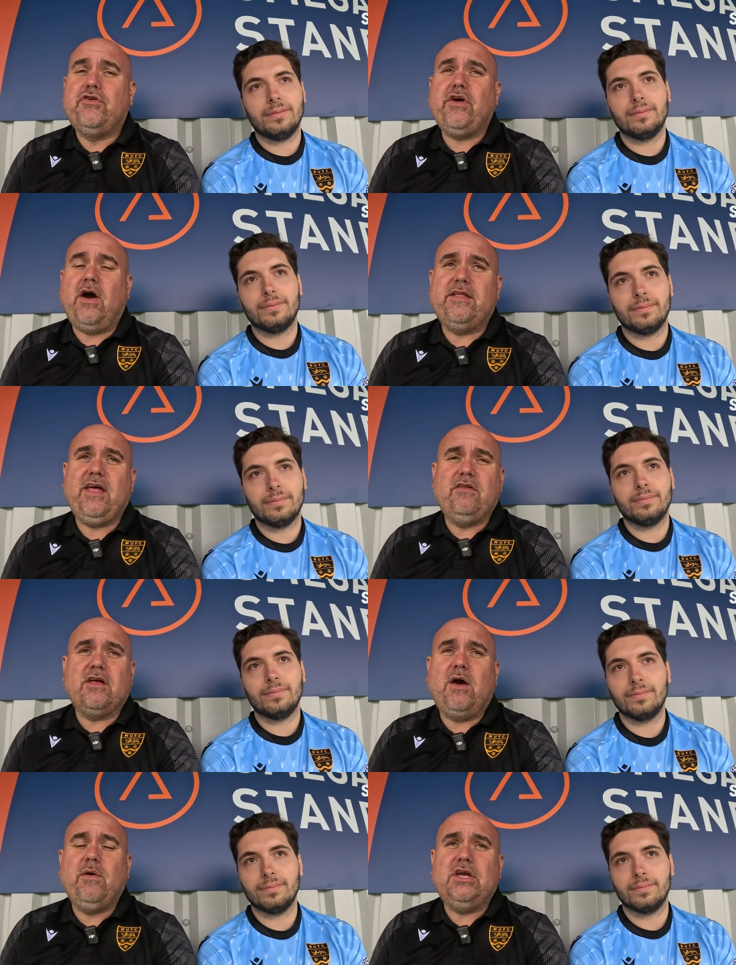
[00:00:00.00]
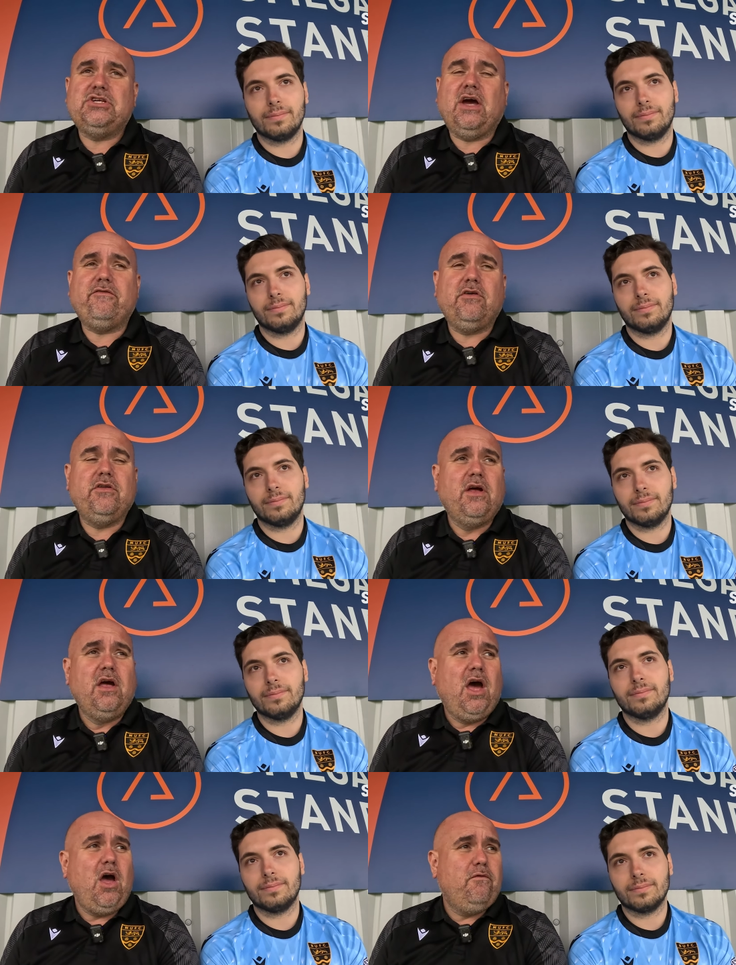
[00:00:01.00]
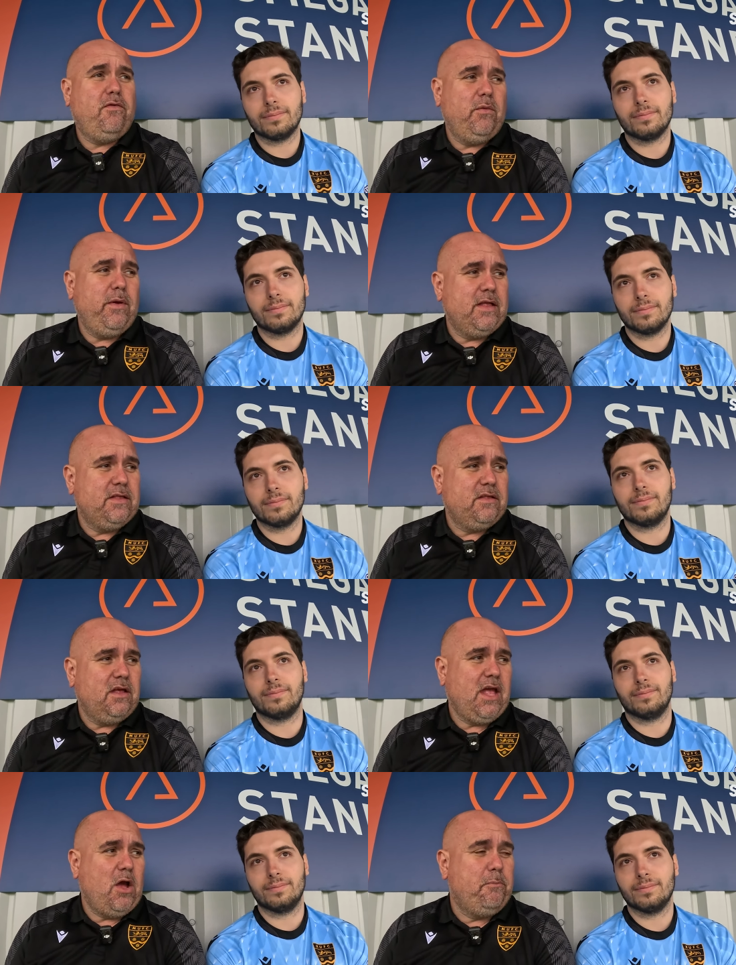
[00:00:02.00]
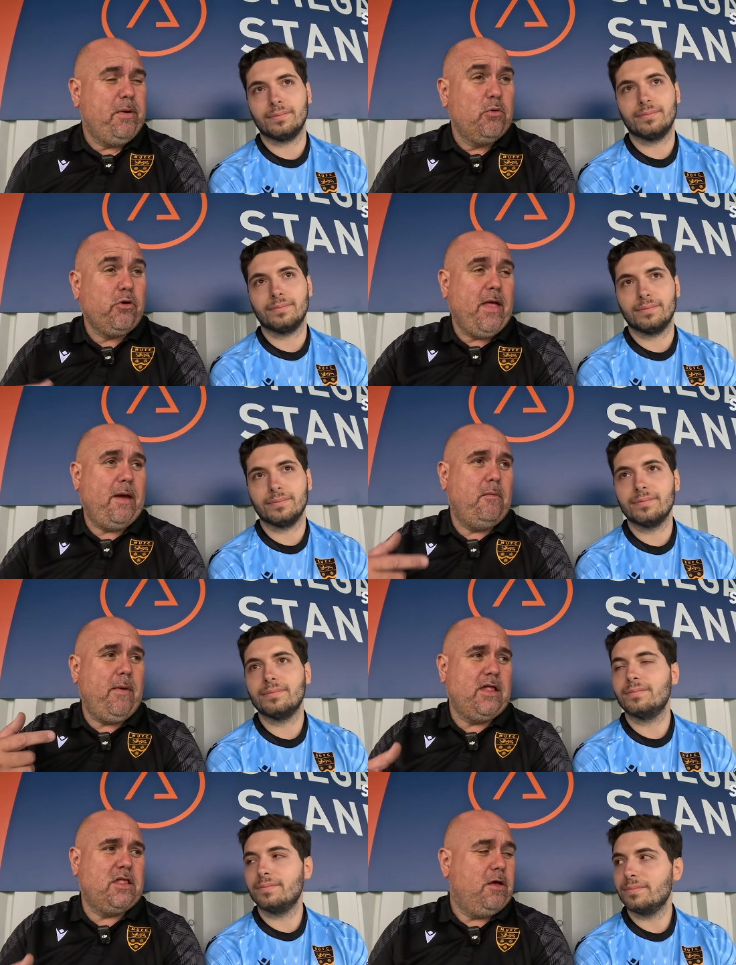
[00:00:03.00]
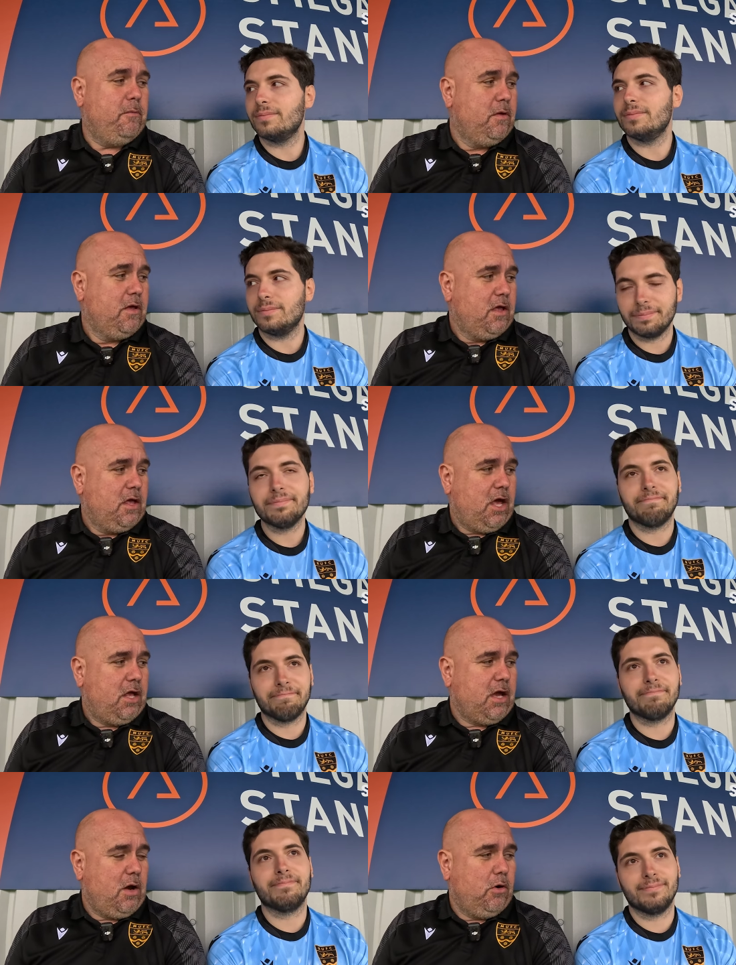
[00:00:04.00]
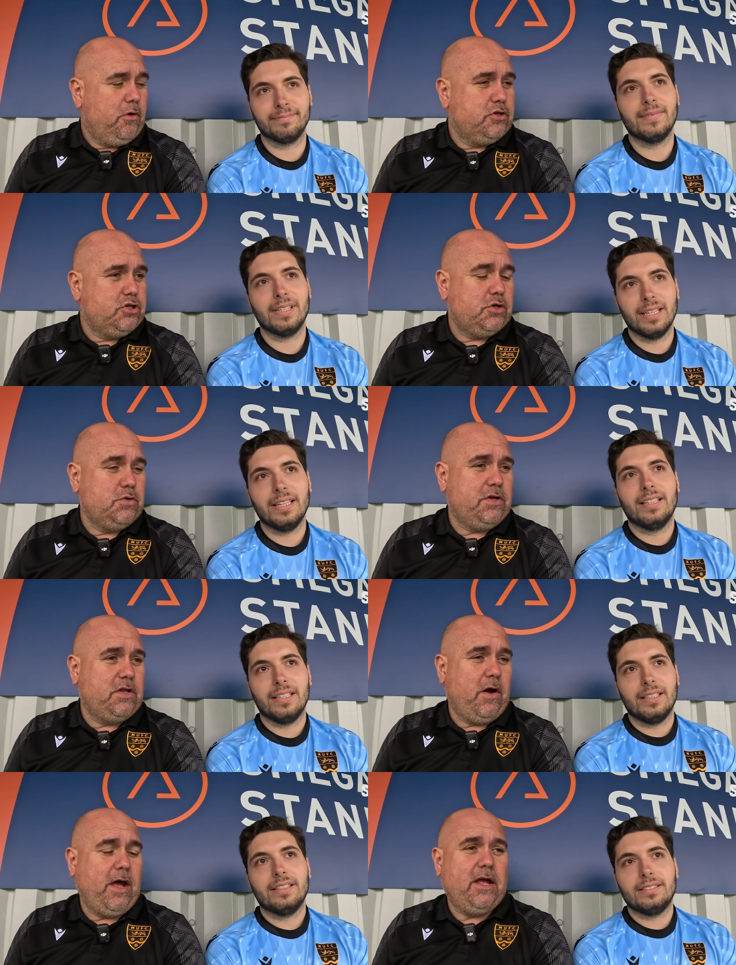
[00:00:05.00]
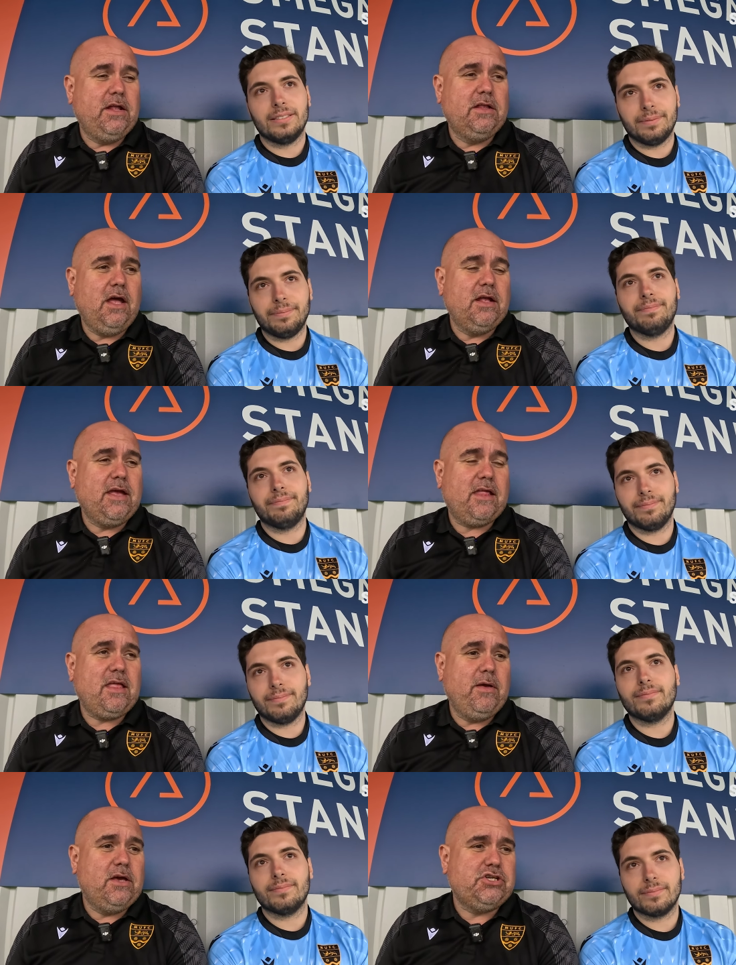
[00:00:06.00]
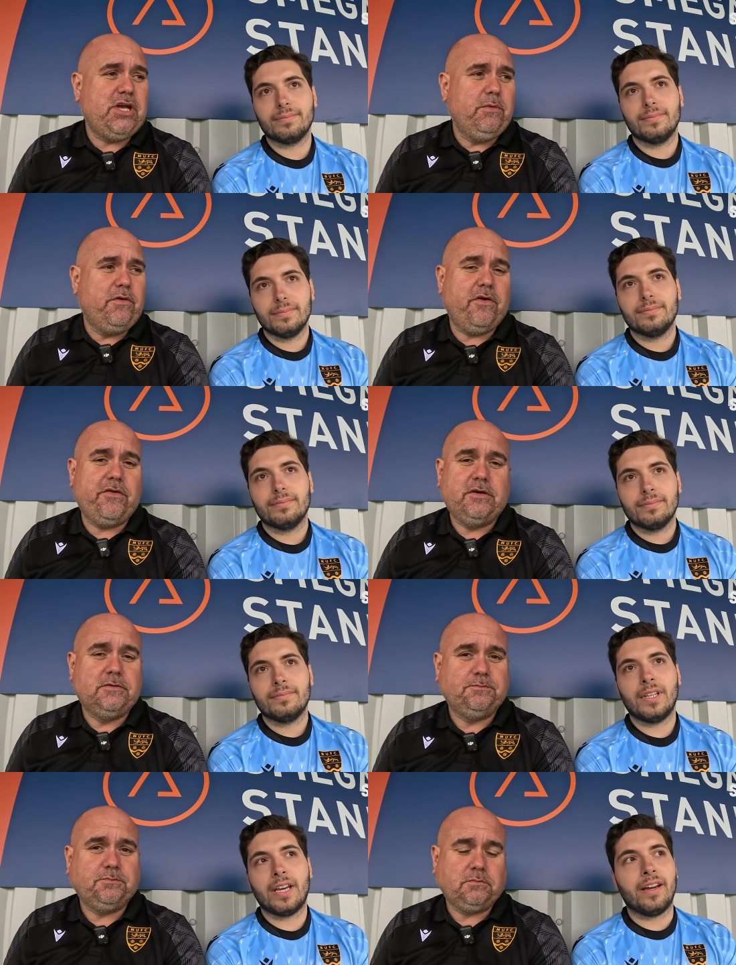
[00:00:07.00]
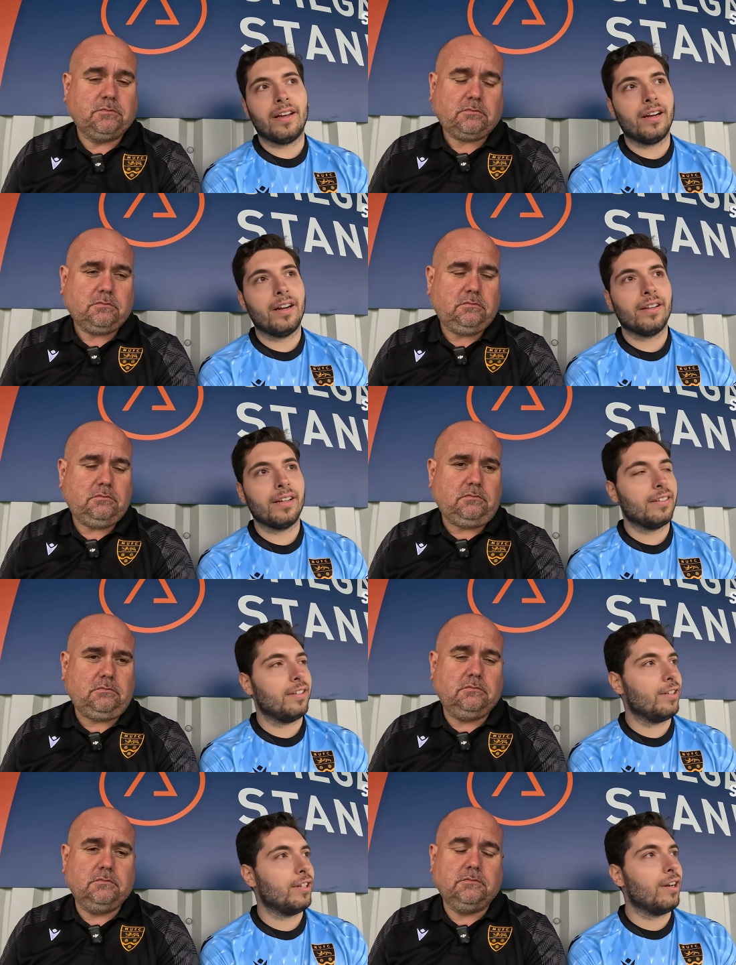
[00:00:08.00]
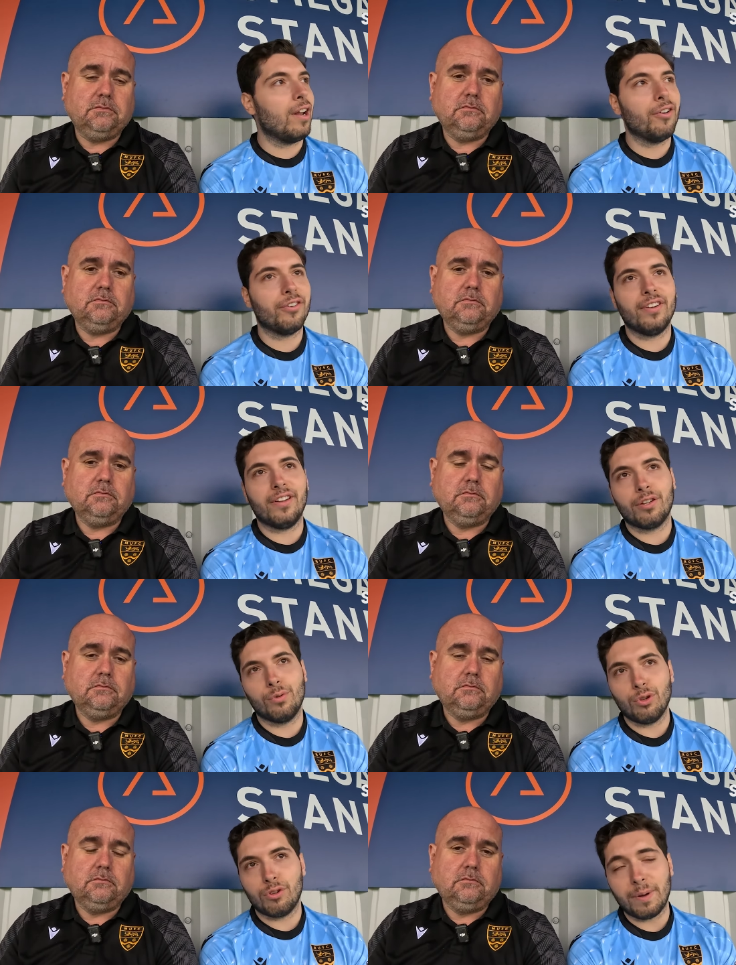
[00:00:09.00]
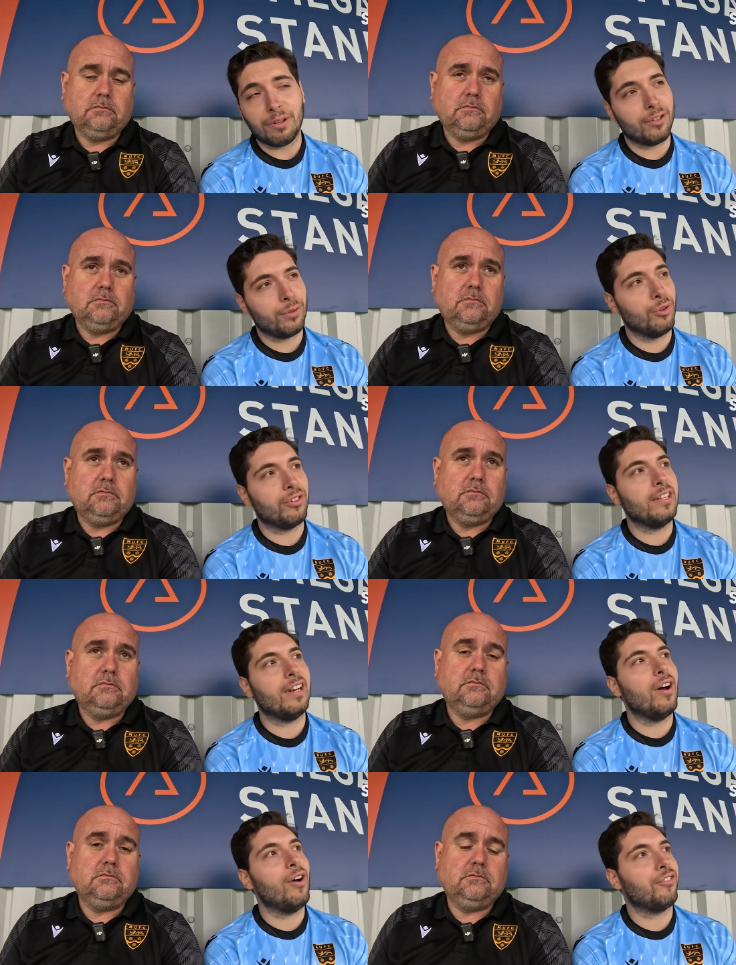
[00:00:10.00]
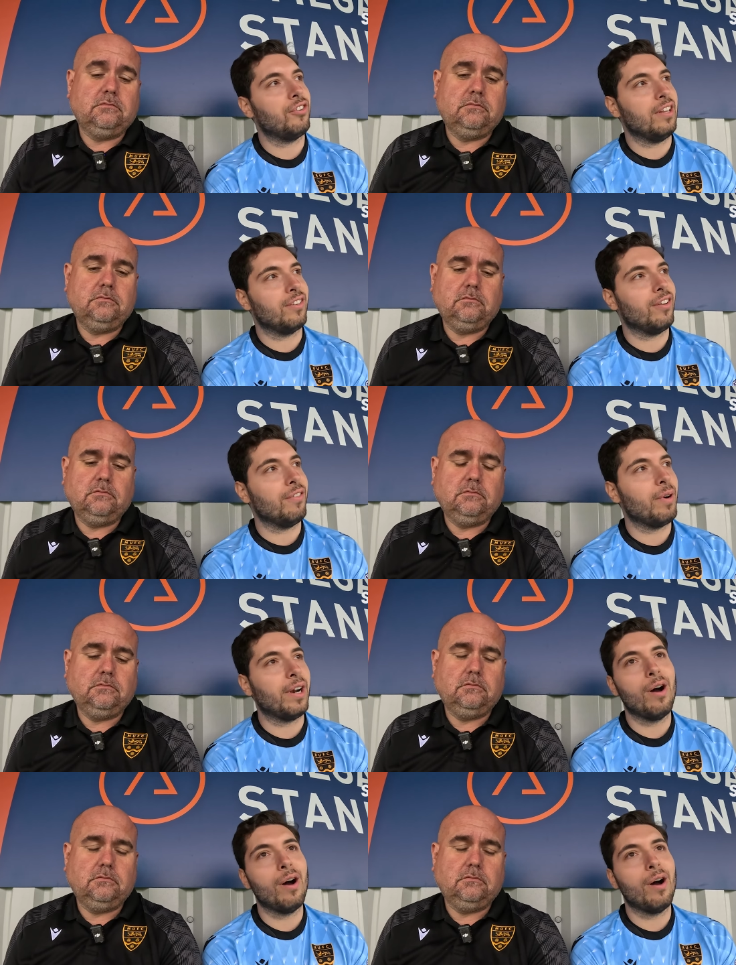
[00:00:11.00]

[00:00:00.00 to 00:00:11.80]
Speaker 1: sides having a go at each other, and hopefully we can, you know, build on that momentum and go on Tuesday night
Speaker 2: and, and get something at Chelmsford. Yeah, and I think you know last, especially towards the end of last season, when